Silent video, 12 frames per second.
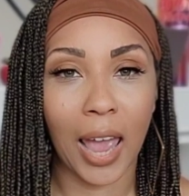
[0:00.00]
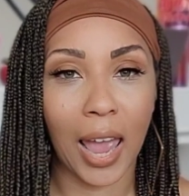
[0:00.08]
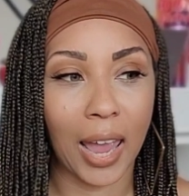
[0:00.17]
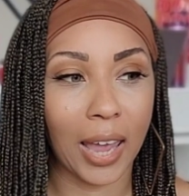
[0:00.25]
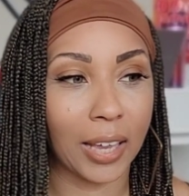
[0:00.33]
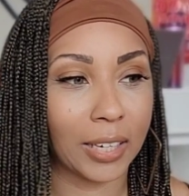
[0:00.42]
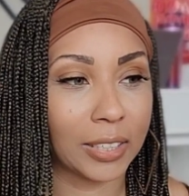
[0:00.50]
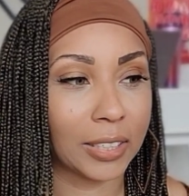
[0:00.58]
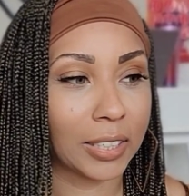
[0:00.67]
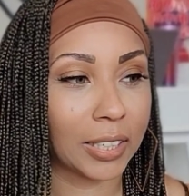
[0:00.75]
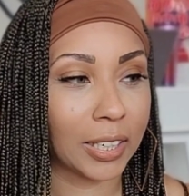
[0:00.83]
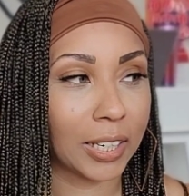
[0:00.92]
and
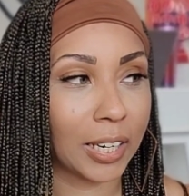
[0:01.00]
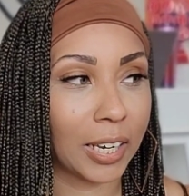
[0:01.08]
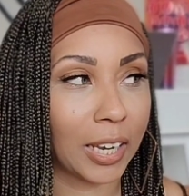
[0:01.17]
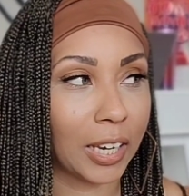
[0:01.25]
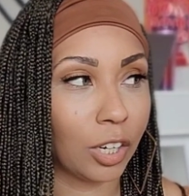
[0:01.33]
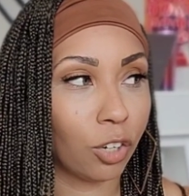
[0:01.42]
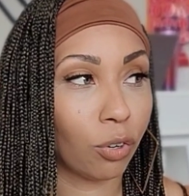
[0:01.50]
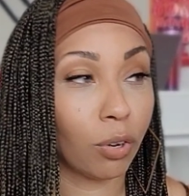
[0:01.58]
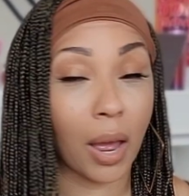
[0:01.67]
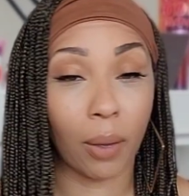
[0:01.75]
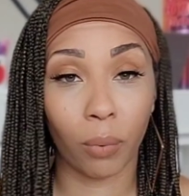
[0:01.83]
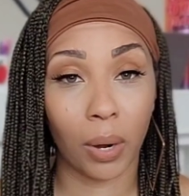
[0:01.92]
you're
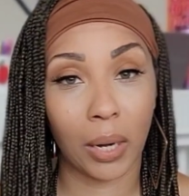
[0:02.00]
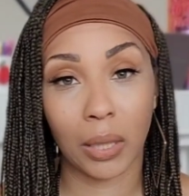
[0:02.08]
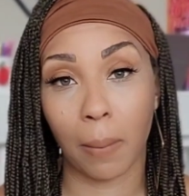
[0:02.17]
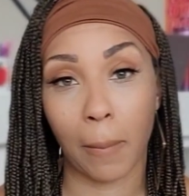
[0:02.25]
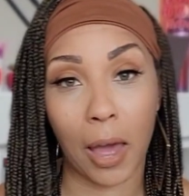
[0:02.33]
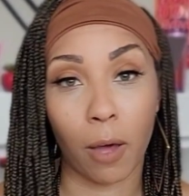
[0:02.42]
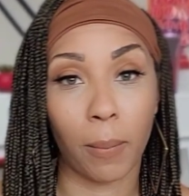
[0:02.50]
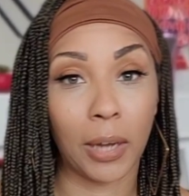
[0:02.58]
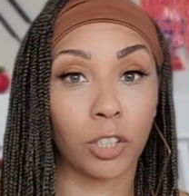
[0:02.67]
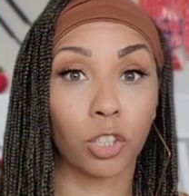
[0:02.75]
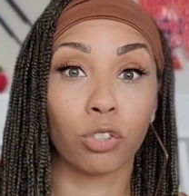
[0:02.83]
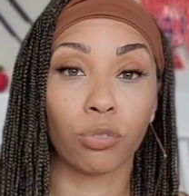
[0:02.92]
not wearing them out by
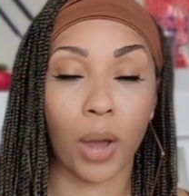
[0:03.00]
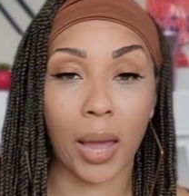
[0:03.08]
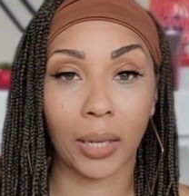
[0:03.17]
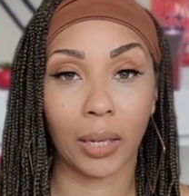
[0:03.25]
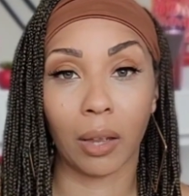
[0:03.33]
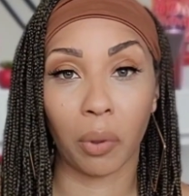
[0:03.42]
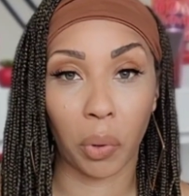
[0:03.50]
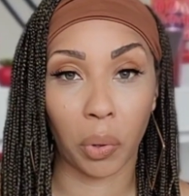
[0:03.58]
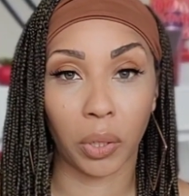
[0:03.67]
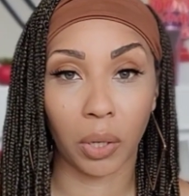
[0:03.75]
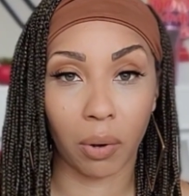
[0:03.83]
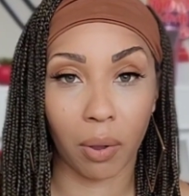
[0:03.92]
just dragging it
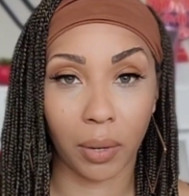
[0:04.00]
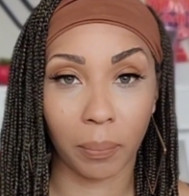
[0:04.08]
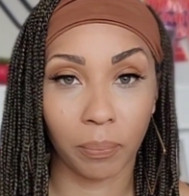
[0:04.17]
on and on.